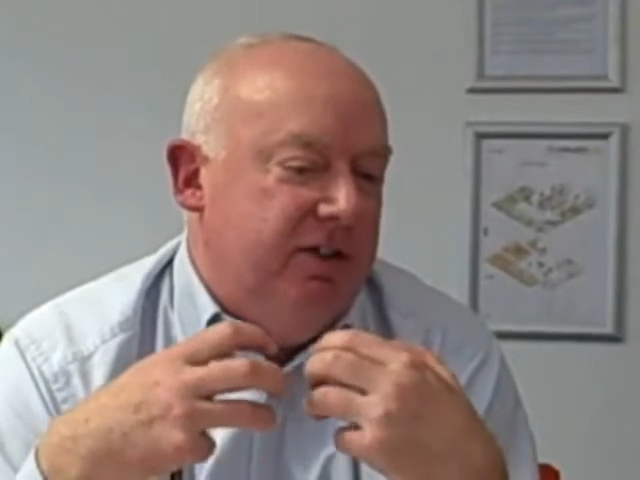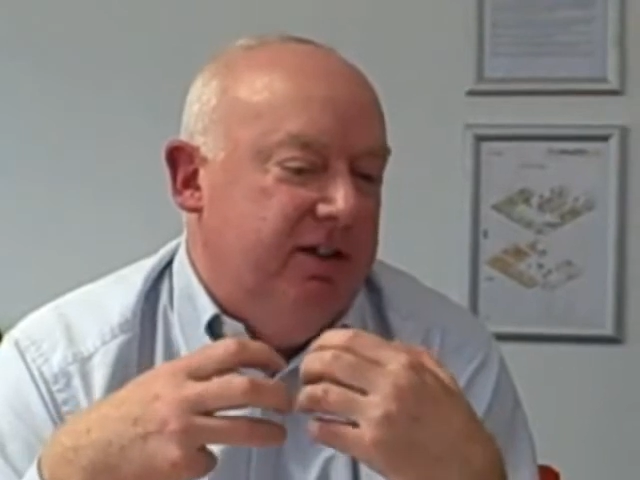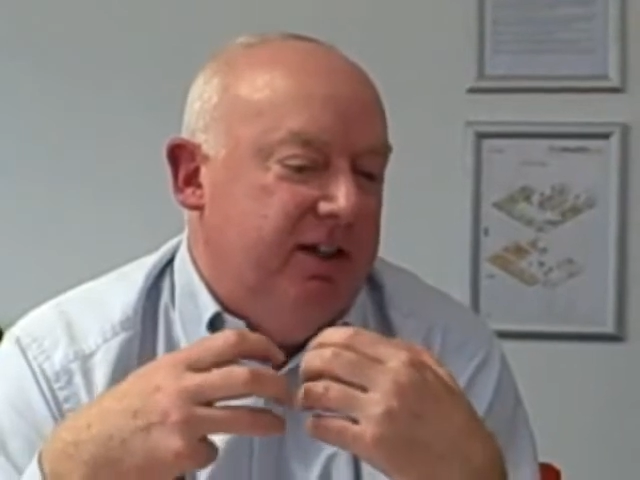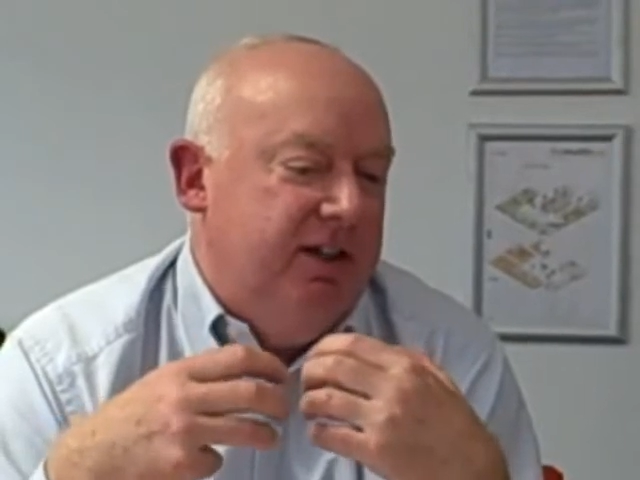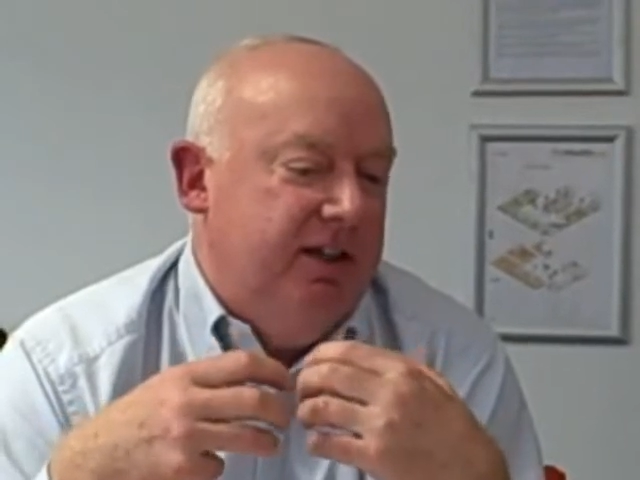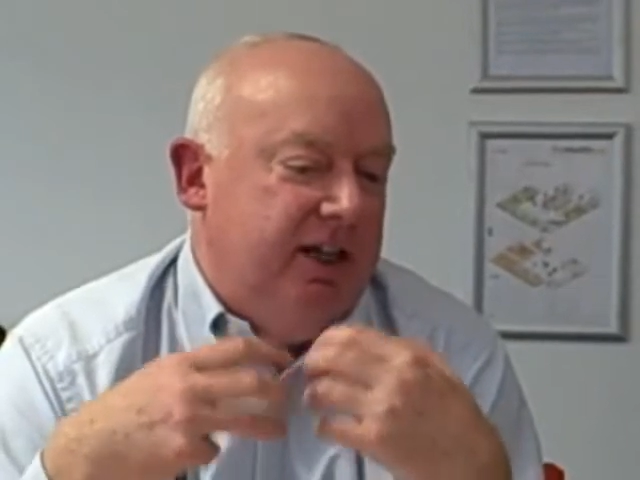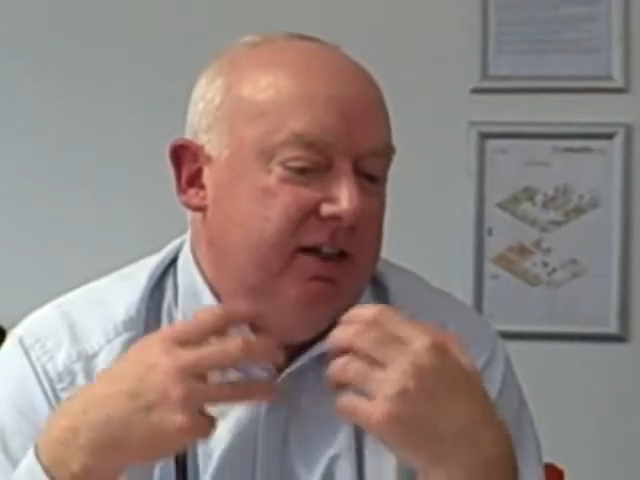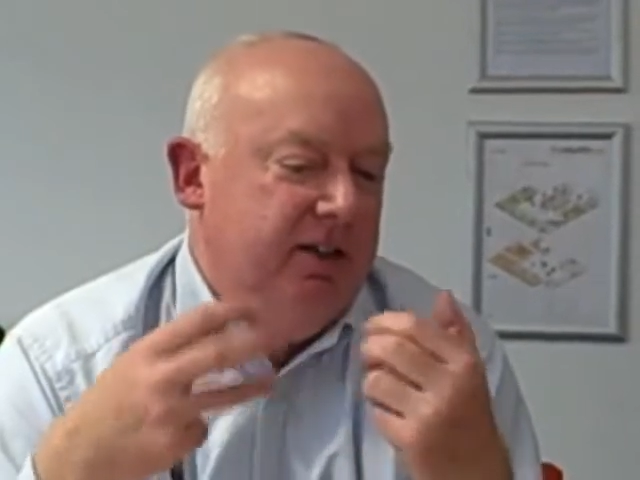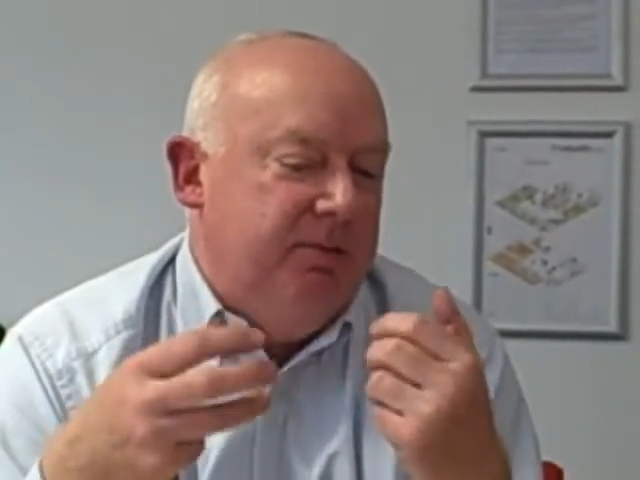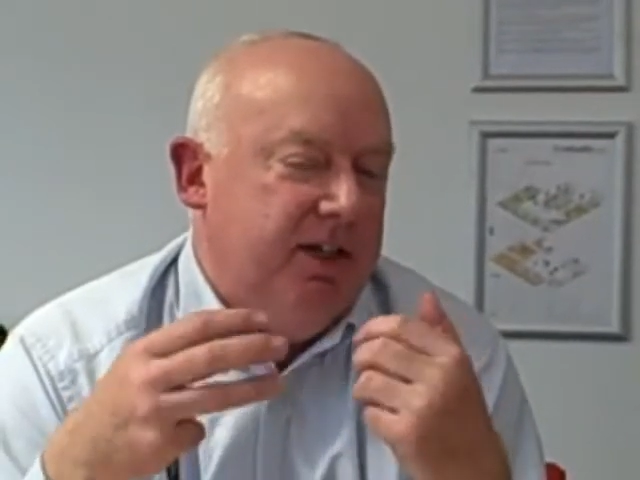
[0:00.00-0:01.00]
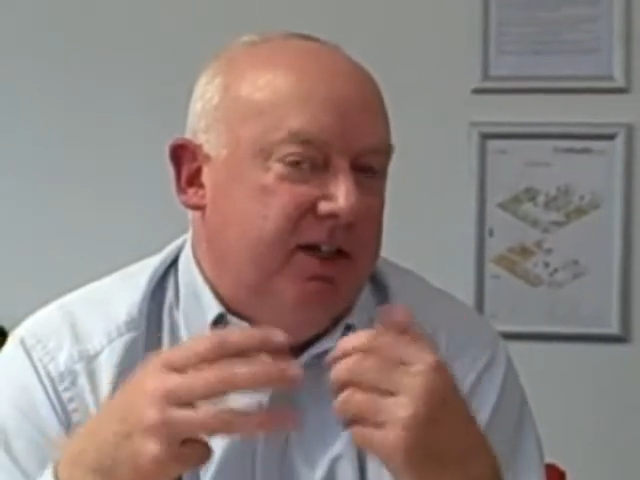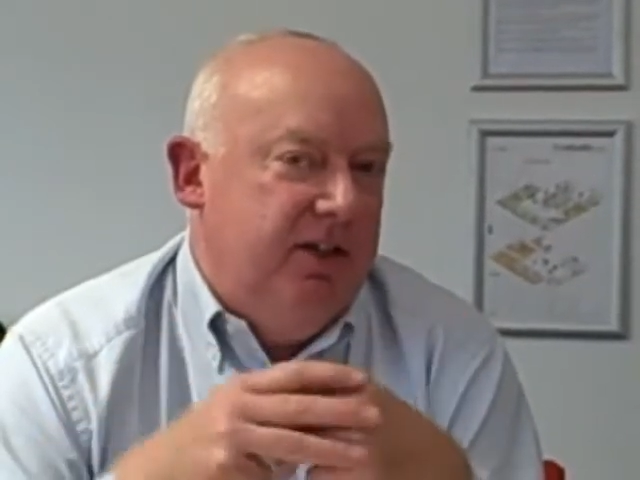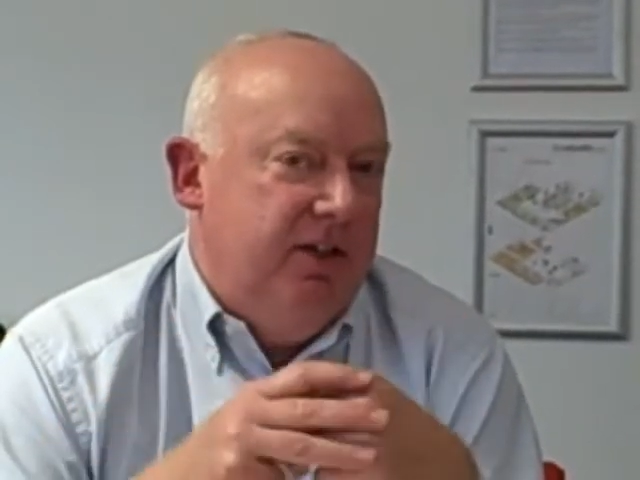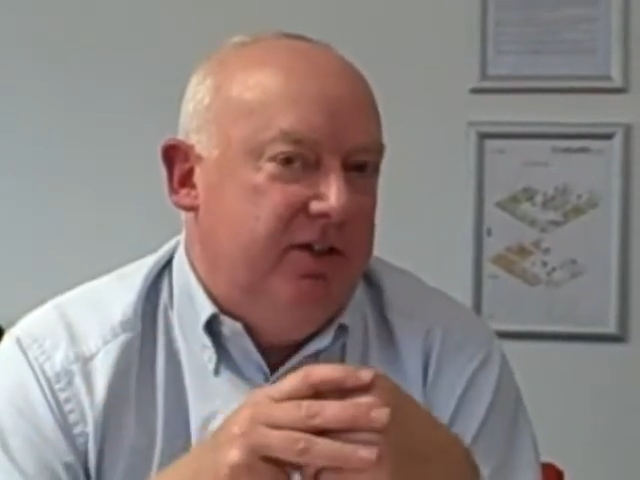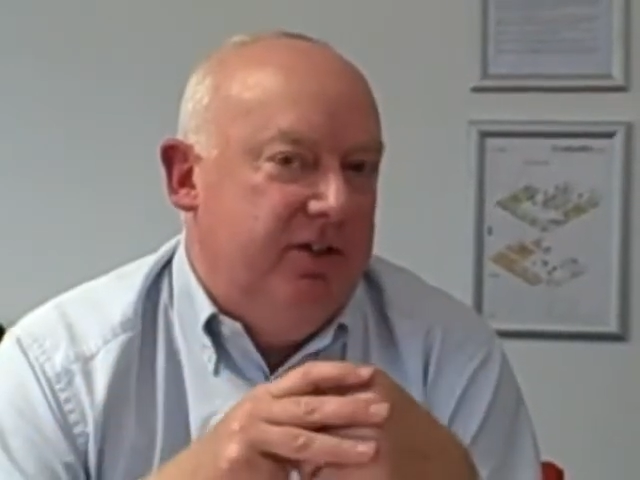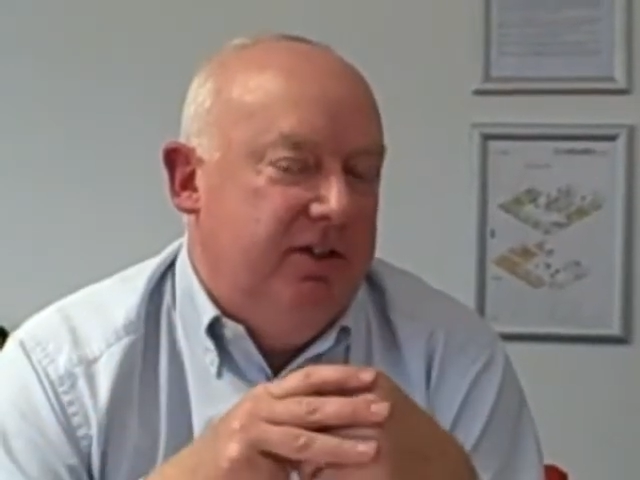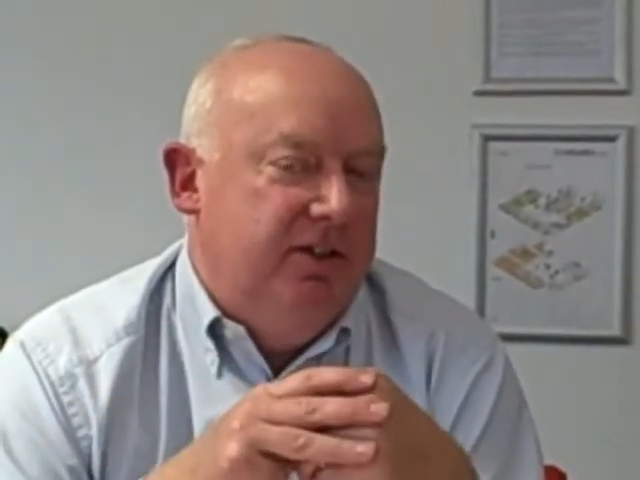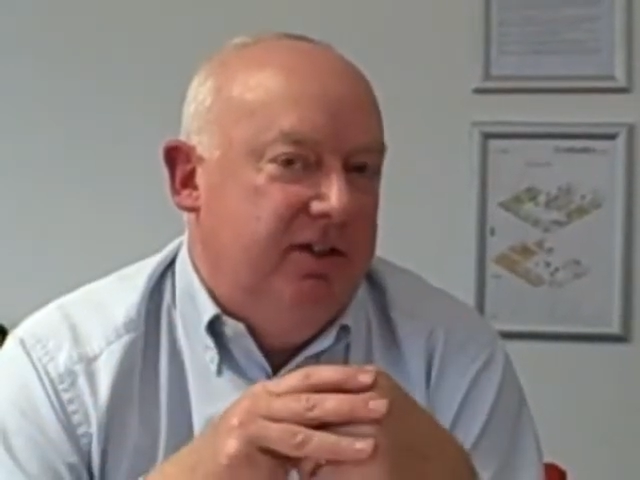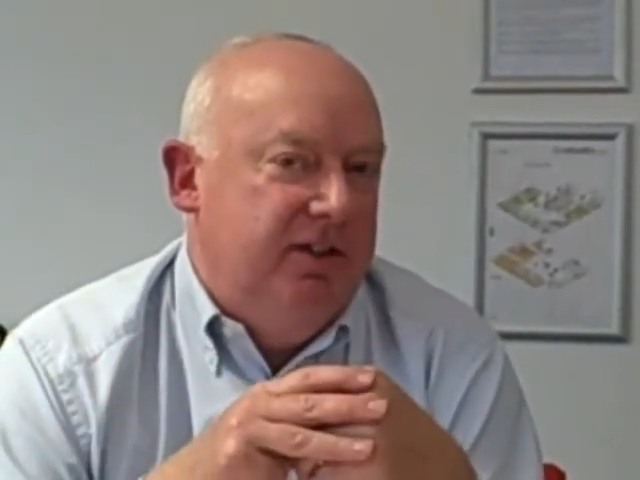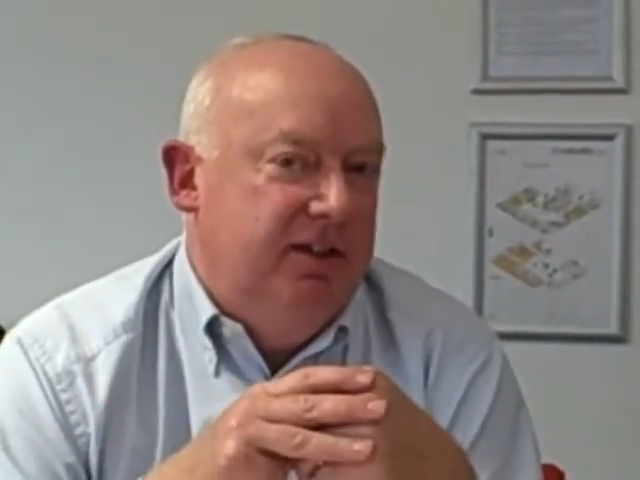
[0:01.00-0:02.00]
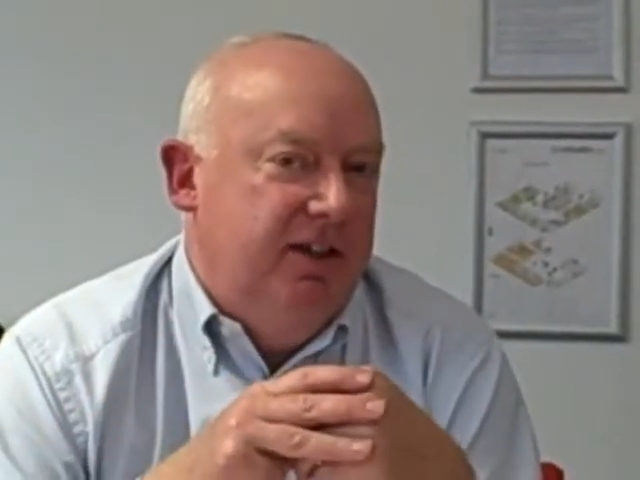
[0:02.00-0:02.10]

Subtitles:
I think, in academic culture that,